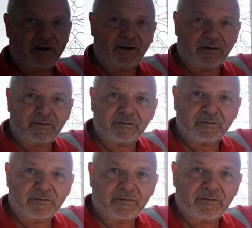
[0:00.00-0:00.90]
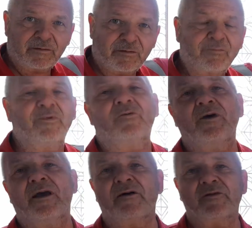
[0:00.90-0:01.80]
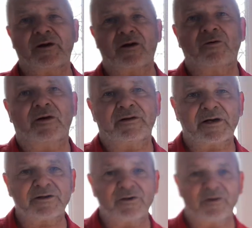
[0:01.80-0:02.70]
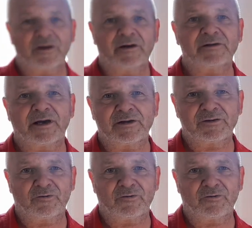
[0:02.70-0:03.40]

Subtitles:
here, but we have to go in a taxi or a car to get to